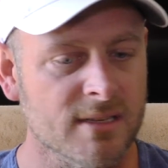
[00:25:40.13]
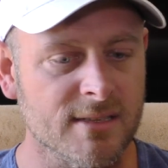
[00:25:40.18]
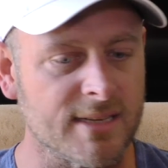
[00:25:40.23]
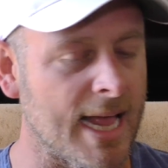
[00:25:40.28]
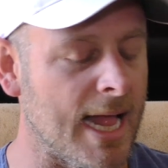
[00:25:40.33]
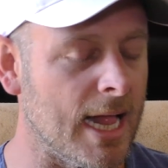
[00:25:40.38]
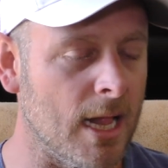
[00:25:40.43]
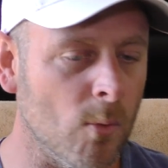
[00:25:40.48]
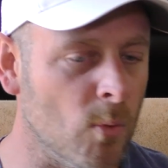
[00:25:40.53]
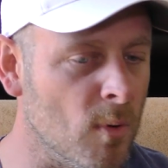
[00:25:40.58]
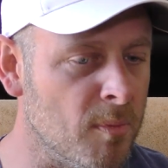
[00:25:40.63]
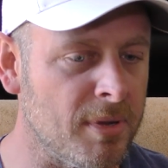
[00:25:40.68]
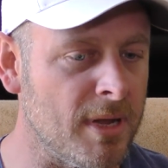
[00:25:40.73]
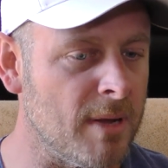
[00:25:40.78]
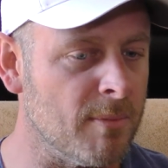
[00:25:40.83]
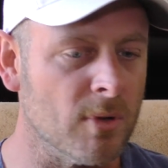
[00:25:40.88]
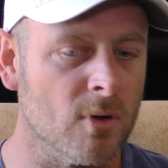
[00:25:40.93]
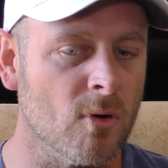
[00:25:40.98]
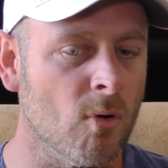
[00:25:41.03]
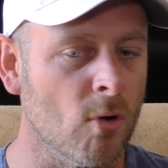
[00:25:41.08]
To hell with
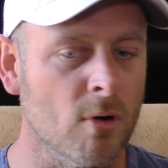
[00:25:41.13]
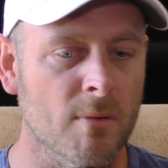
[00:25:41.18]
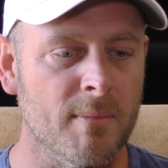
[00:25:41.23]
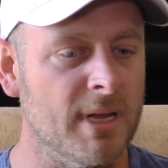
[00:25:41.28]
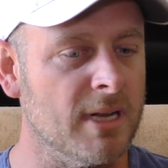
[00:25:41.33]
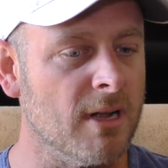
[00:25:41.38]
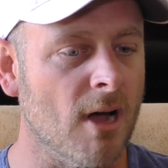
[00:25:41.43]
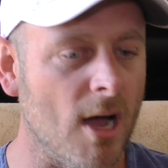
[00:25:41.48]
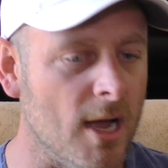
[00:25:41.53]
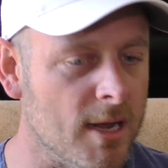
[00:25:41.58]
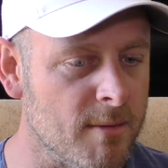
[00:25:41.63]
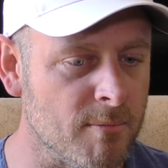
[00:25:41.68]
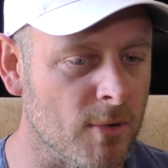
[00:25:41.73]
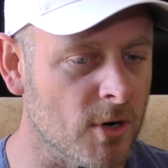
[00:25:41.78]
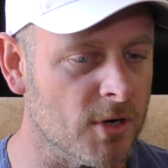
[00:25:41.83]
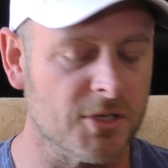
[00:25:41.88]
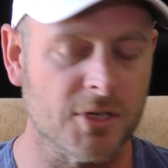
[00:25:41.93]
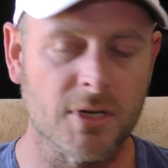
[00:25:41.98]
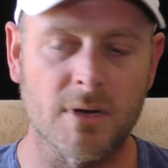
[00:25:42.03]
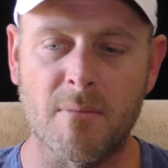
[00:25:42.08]
people calling me the hype
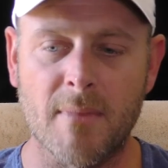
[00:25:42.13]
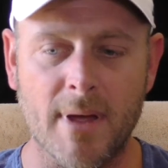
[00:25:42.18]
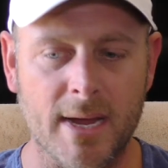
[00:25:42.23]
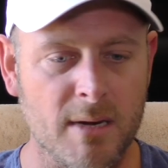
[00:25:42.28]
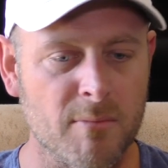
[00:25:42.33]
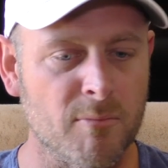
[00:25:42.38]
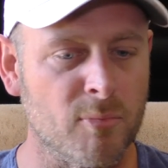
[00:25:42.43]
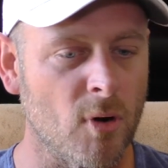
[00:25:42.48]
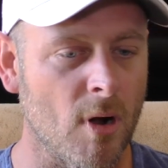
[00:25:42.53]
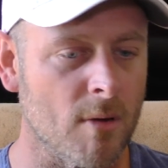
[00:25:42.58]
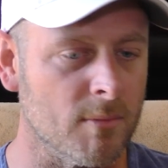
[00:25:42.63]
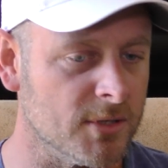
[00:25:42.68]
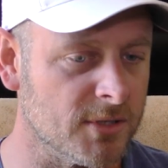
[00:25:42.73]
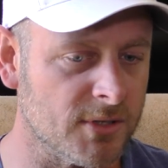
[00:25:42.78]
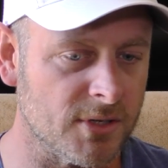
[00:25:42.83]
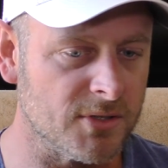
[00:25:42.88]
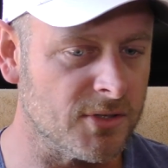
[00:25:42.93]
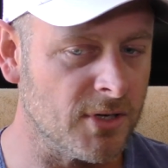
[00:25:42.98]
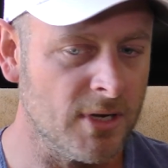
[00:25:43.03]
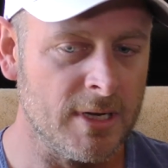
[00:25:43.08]
merchant and making
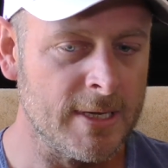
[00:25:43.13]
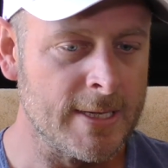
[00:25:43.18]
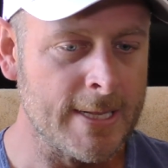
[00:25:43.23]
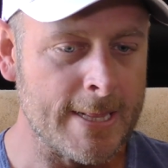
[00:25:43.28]
promises.